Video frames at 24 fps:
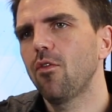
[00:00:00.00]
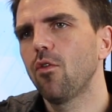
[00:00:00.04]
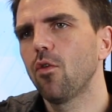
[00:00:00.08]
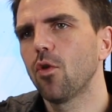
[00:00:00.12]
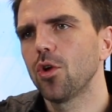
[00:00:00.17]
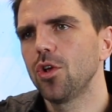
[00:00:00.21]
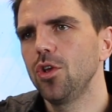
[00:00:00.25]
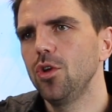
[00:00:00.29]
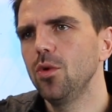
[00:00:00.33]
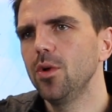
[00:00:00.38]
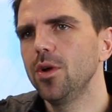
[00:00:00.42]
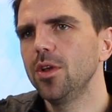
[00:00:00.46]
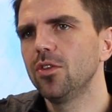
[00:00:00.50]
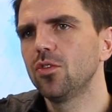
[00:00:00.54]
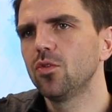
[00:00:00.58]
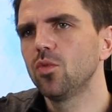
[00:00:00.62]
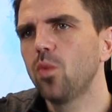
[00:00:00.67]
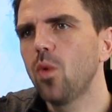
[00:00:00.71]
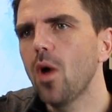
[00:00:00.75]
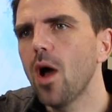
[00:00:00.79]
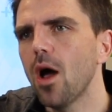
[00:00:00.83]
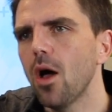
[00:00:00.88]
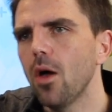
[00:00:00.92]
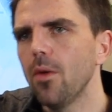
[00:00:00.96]
for you as
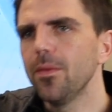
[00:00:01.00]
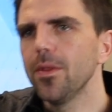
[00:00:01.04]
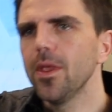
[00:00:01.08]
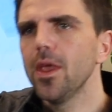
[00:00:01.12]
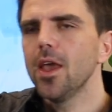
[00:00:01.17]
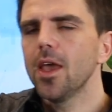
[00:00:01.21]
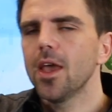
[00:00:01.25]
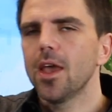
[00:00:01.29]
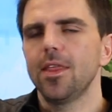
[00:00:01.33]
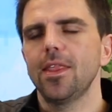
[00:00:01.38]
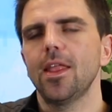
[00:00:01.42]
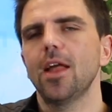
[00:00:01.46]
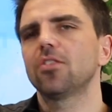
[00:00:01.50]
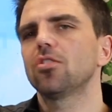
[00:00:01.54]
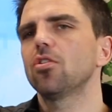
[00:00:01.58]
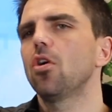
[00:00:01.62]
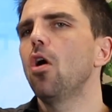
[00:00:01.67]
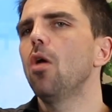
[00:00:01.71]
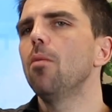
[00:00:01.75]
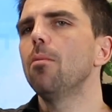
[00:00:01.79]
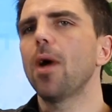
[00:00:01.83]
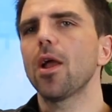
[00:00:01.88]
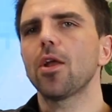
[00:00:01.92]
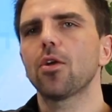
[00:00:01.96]
well and that's
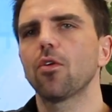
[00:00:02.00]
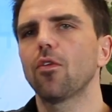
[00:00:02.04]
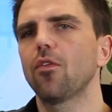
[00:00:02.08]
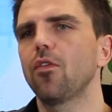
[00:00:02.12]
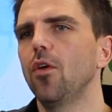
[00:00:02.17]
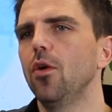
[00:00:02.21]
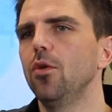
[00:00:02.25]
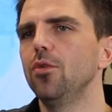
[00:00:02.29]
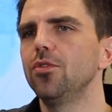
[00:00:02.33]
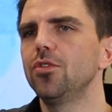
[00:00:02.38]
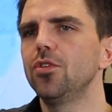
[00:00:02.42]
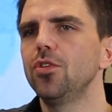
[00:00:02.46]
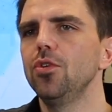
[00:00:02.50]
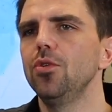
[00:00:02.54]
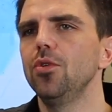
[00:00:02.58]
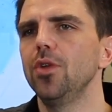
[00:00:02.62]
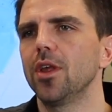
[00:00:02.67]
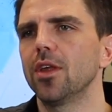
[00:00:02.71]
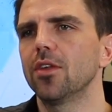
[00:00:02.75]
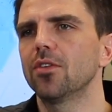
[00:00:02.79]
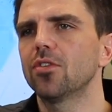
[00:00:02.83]
all microphone tuning.